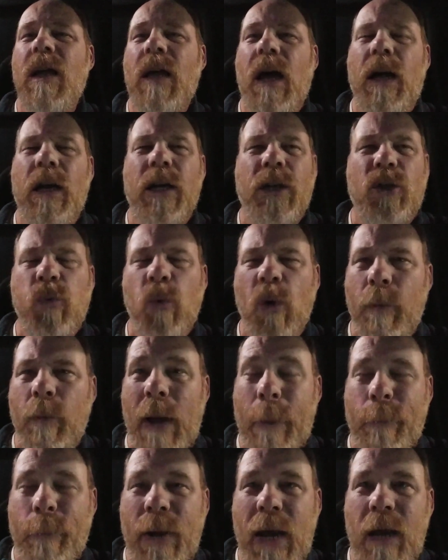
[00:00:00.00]
It's one of
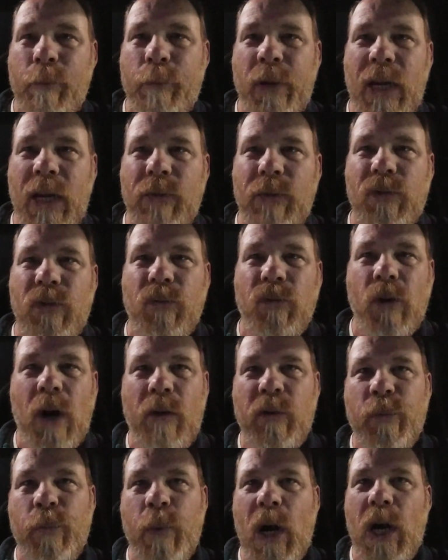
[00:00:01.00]
my pet peeves of
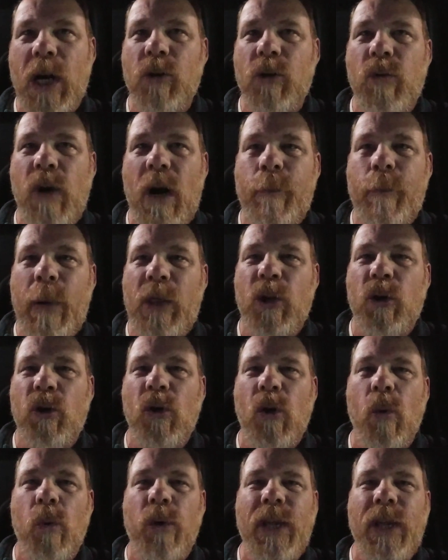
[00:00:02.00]
drivers parking right by the
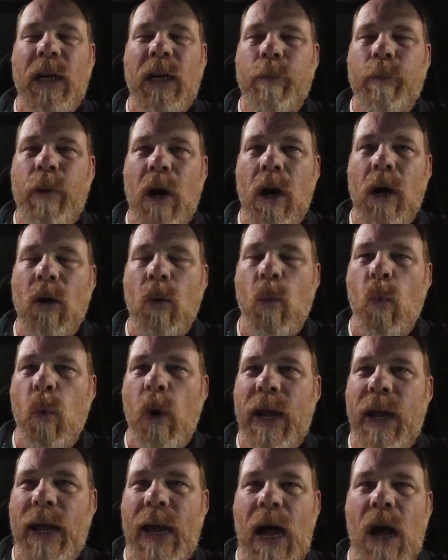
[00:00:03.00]
door when they can park
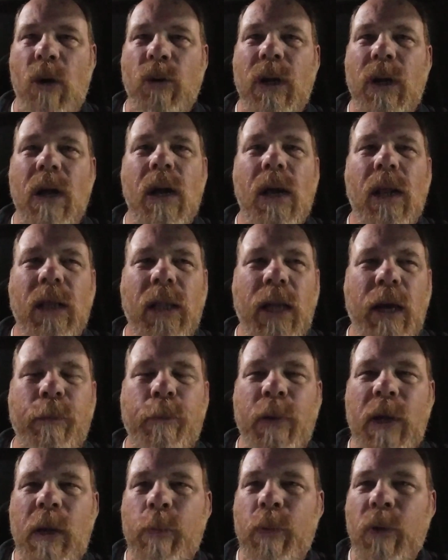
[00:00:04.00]
way out.
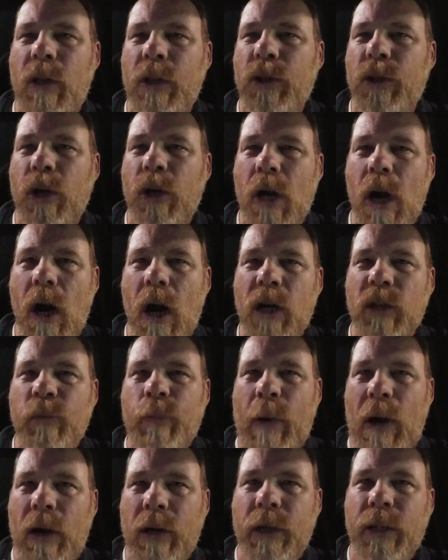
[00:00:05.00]
Let people in their cars
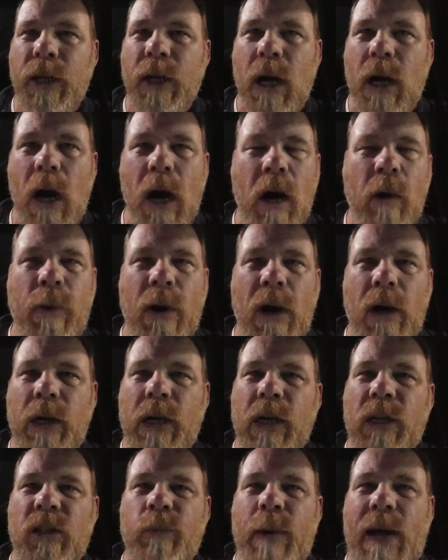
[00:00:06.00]
park in the car
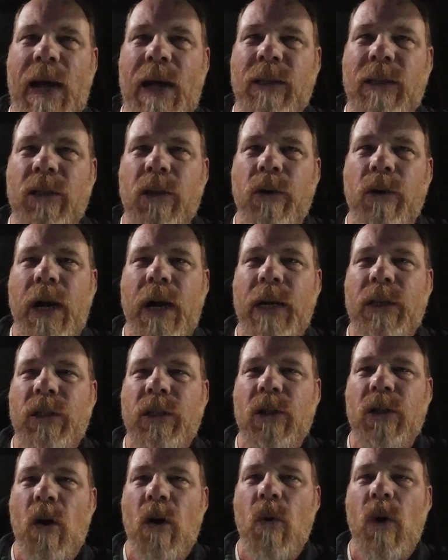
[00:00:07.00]
parking spots, all right?
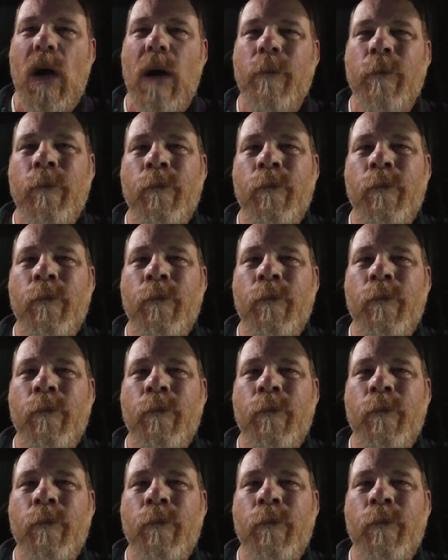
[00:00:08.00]
So